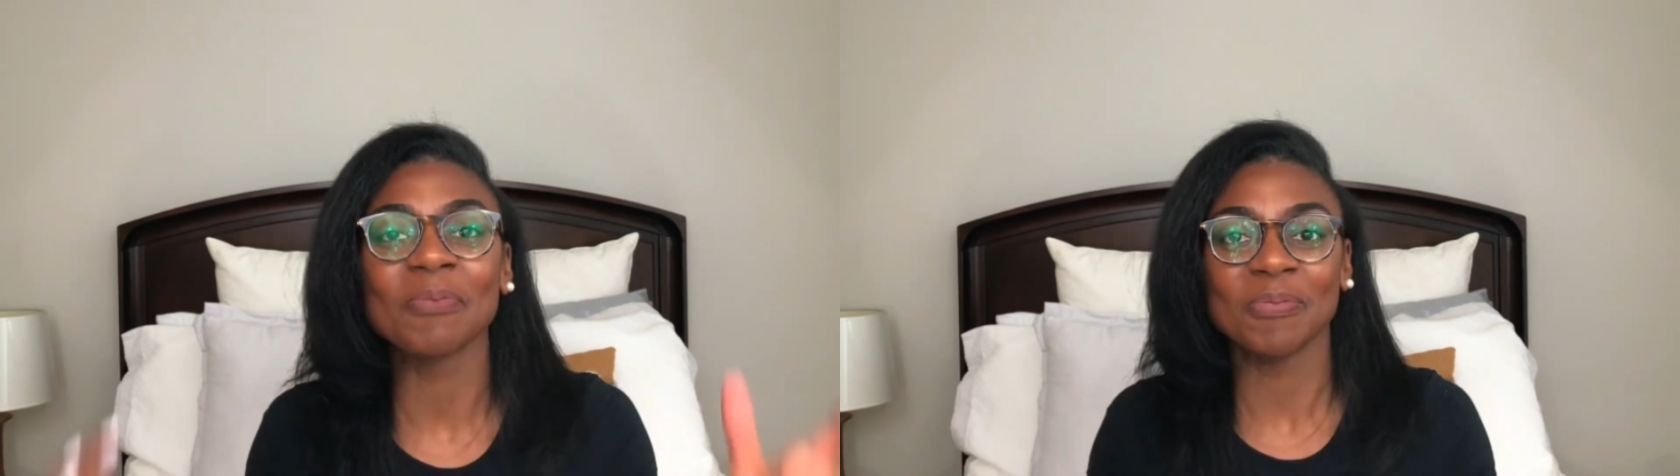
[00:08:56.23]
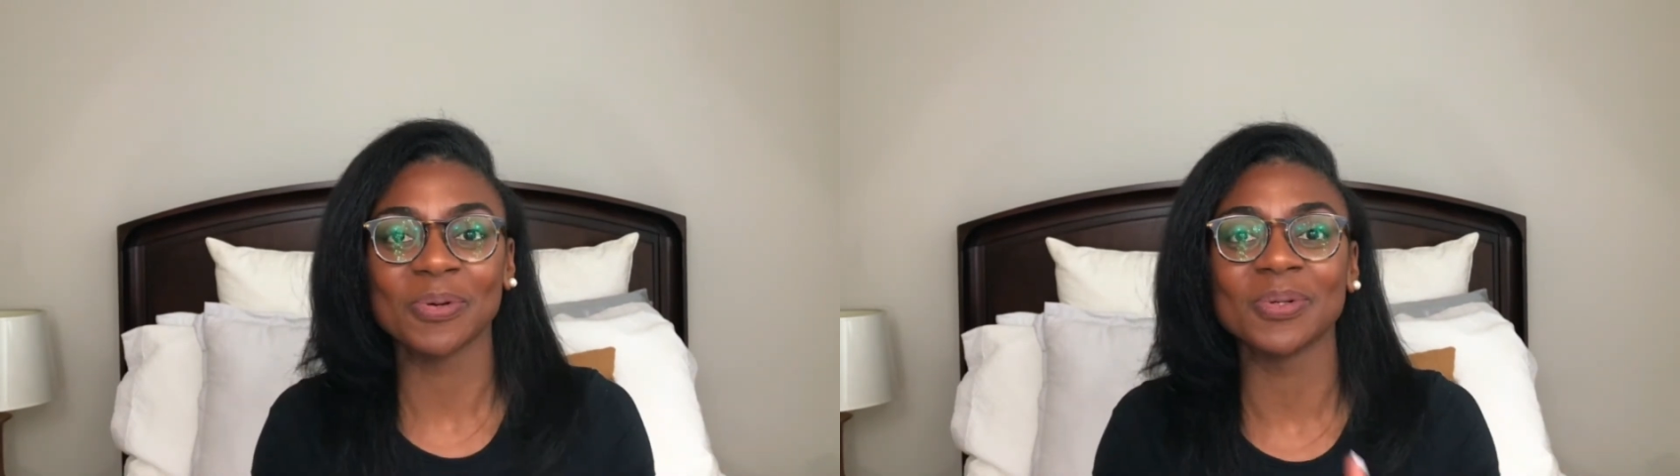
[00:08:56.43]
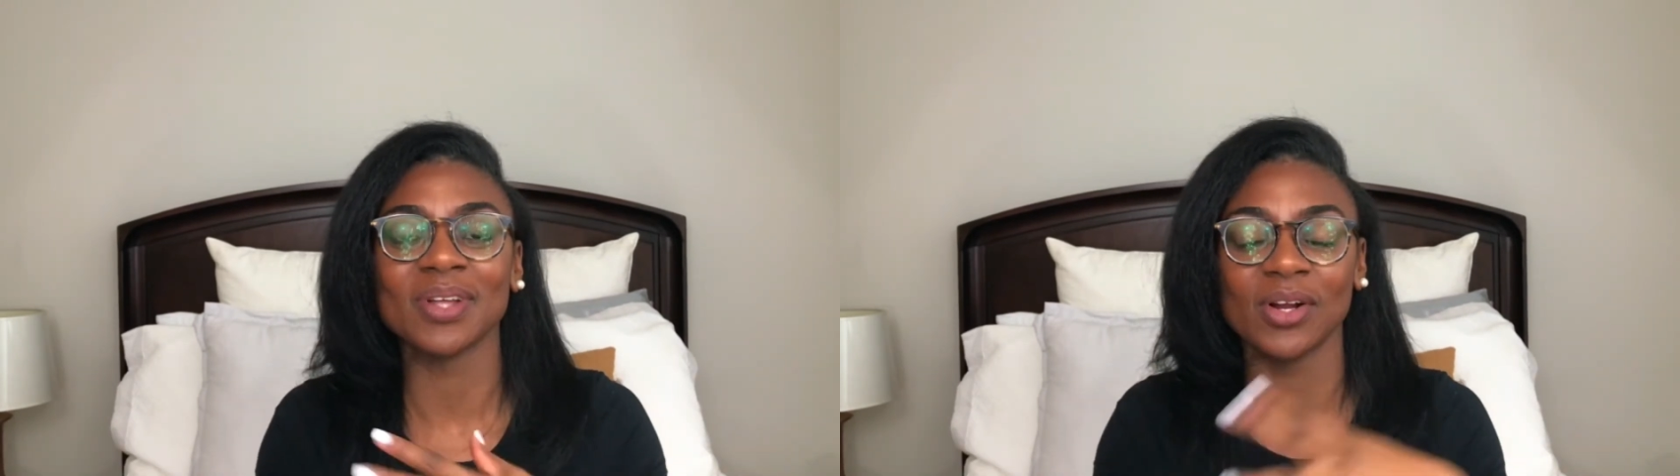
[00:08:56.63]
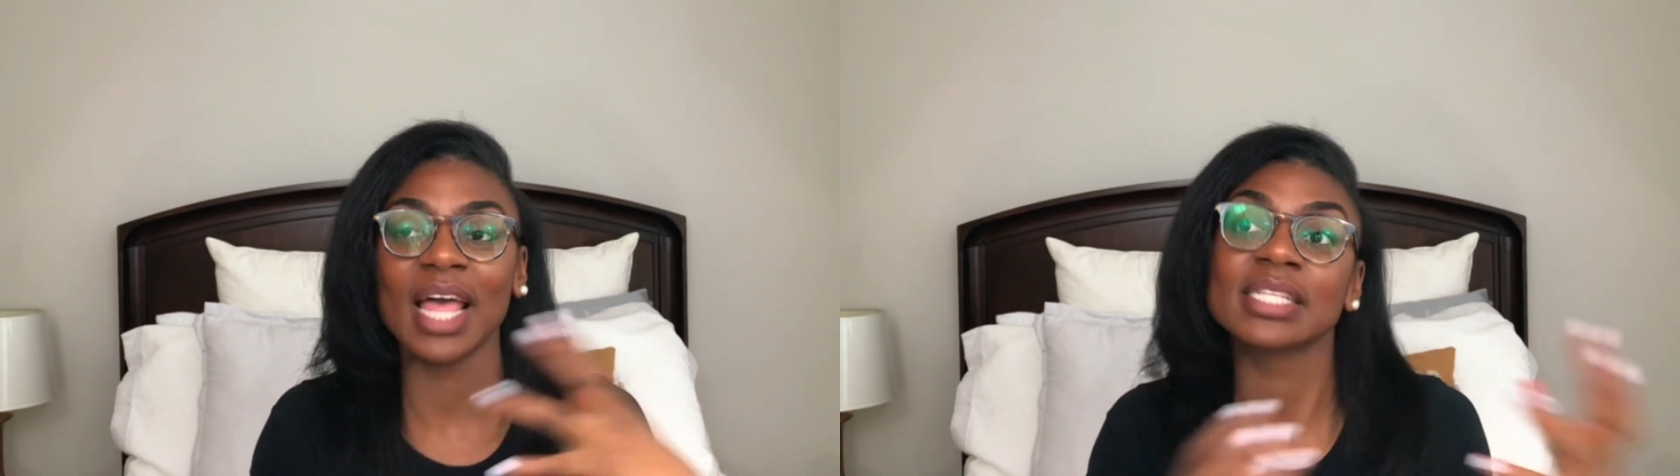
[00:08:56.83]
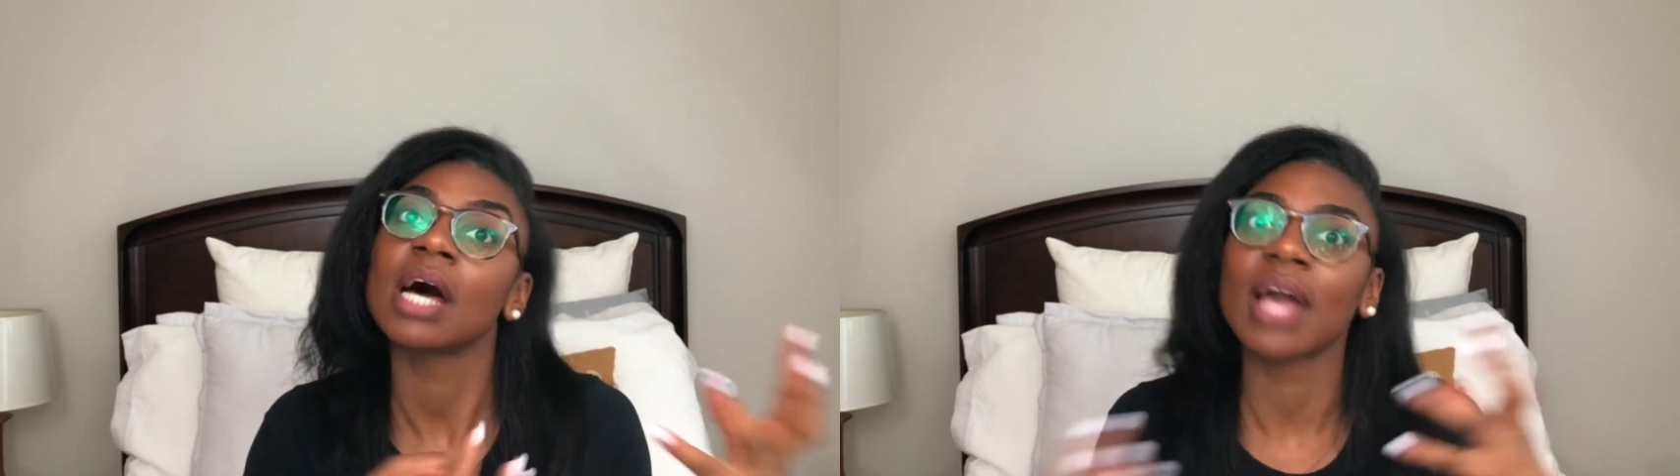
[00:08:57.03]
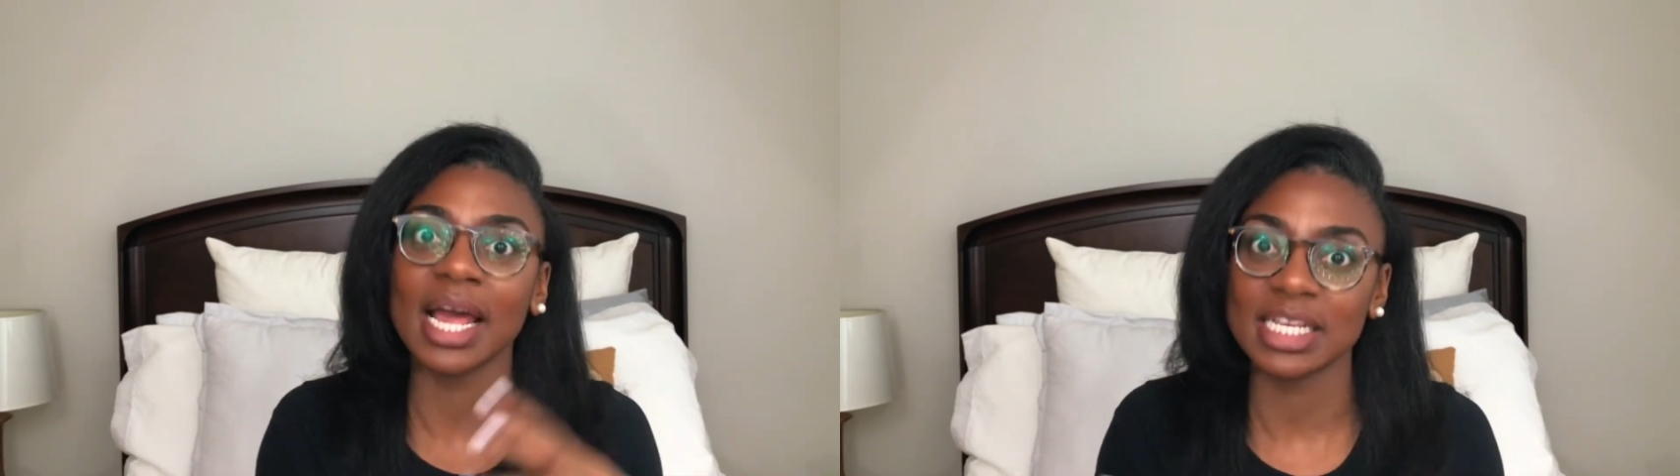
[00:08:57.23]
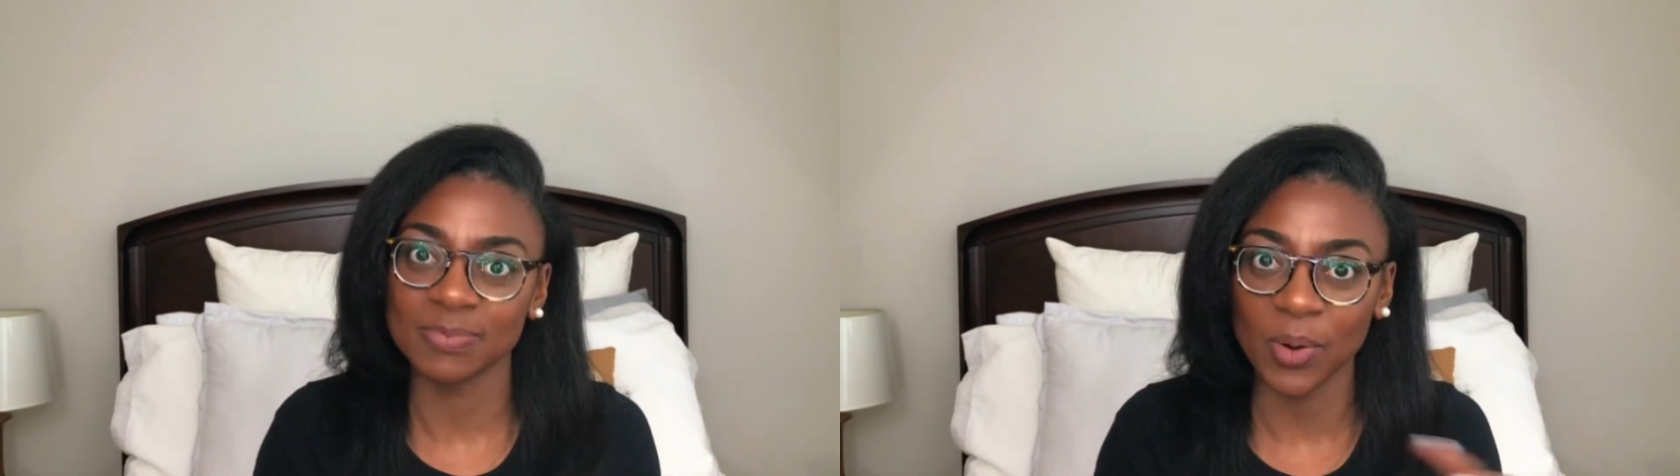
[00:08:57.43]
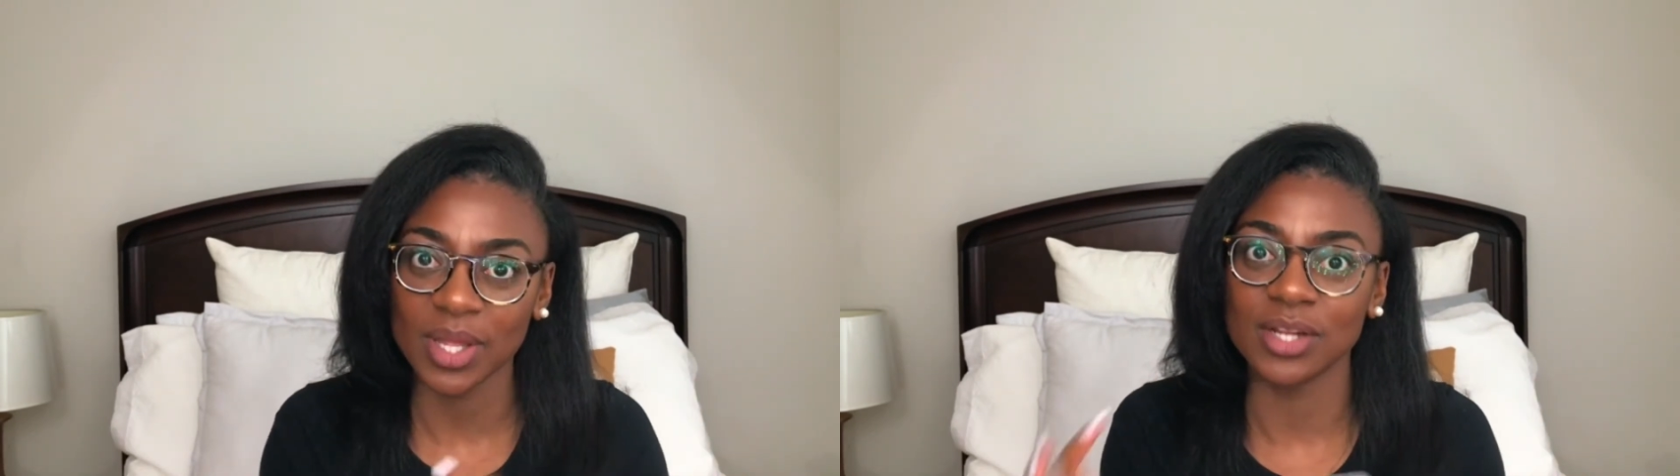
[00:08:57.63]
God has
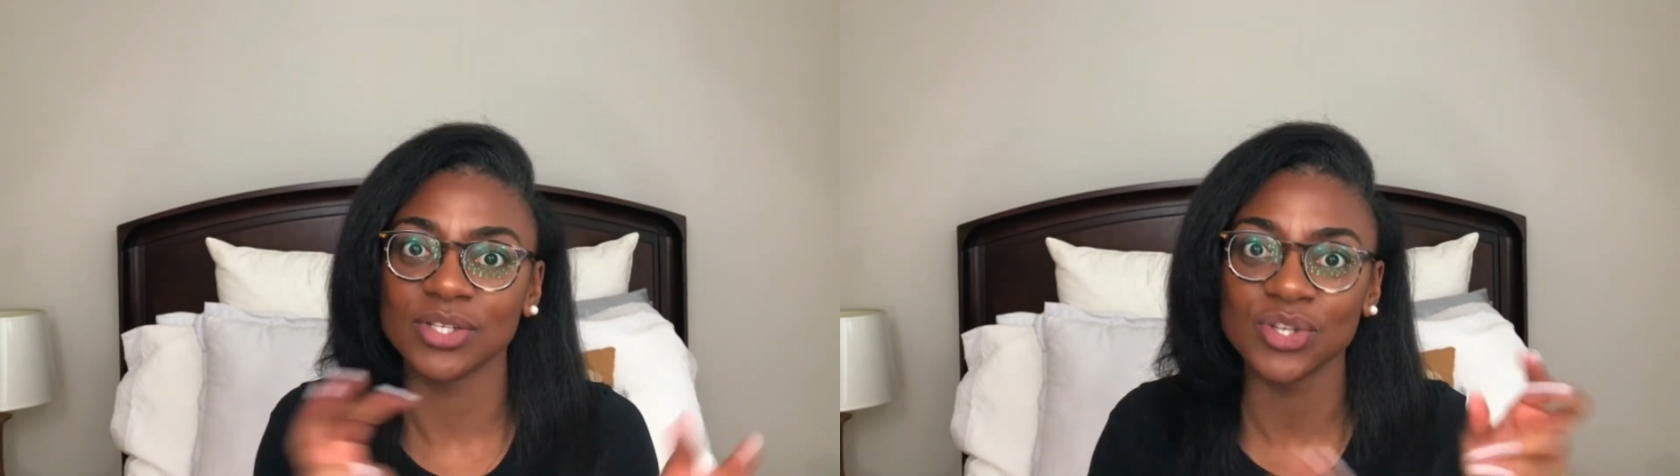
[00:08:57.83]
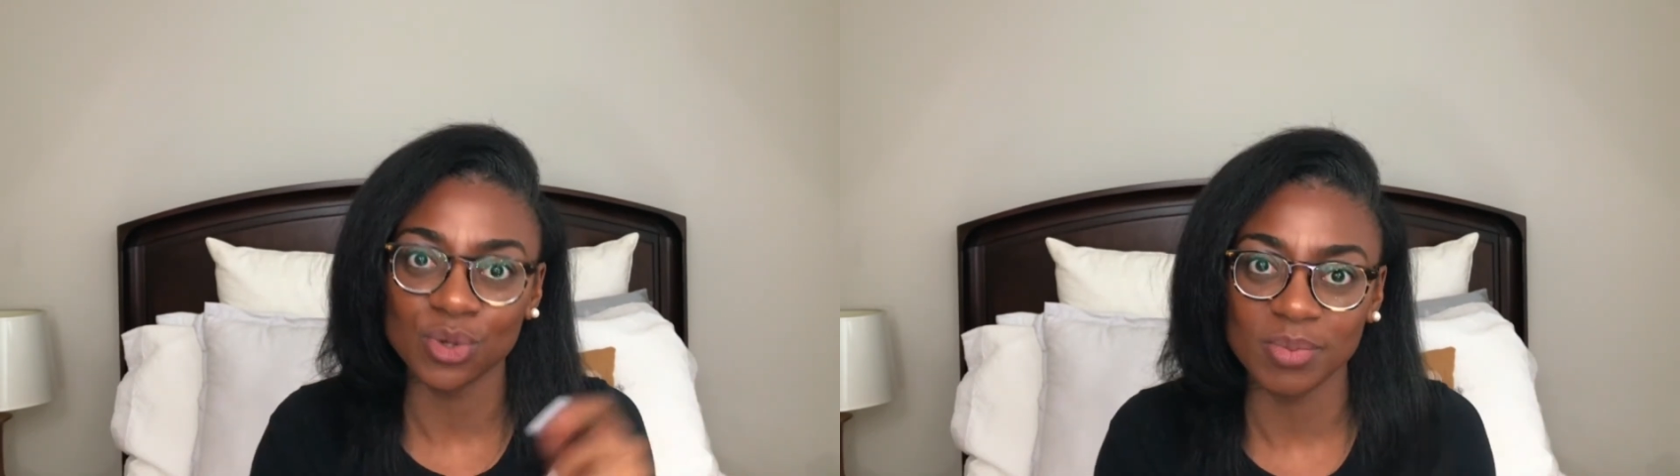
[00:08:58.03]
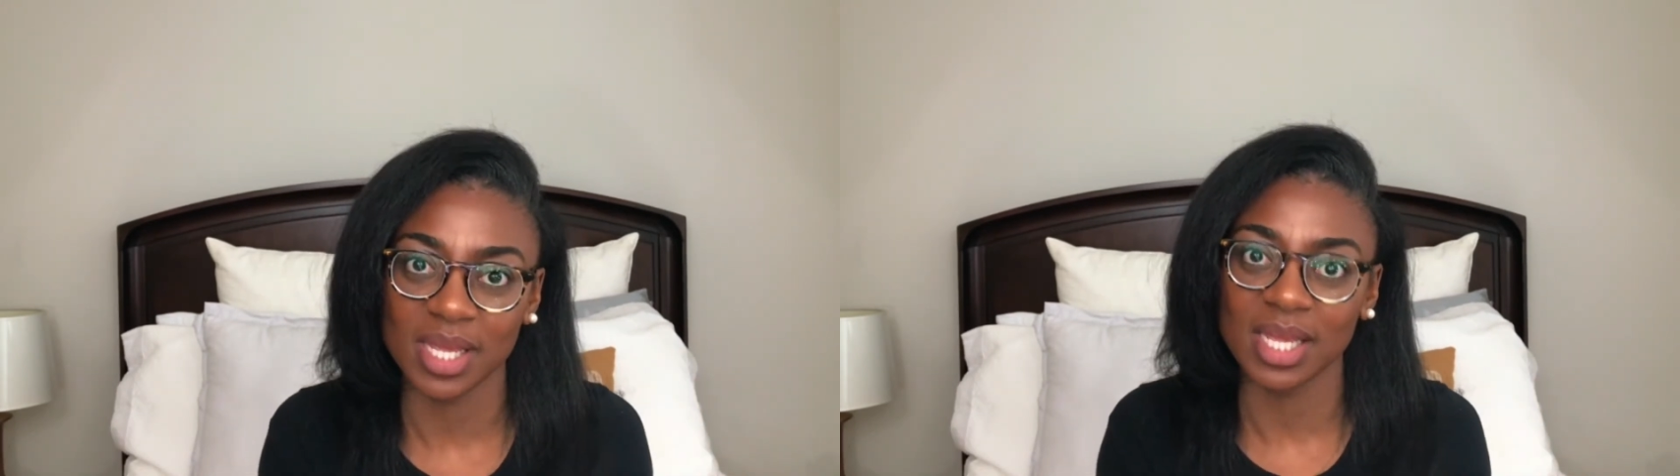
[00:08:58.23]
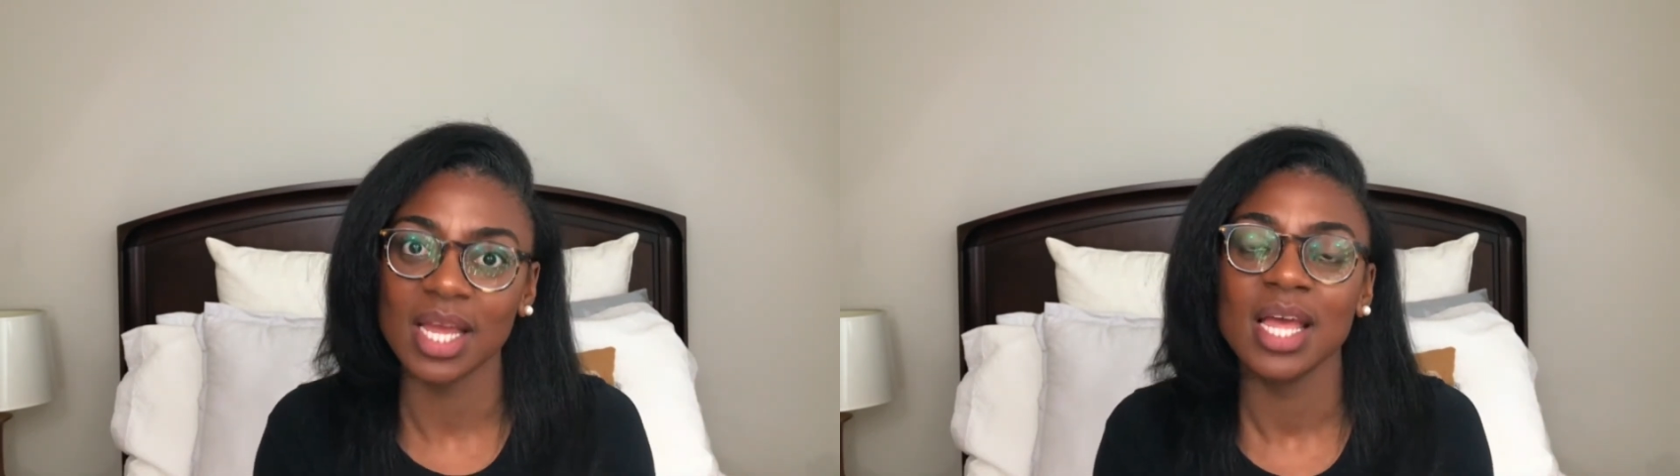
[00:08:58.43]
spoken to me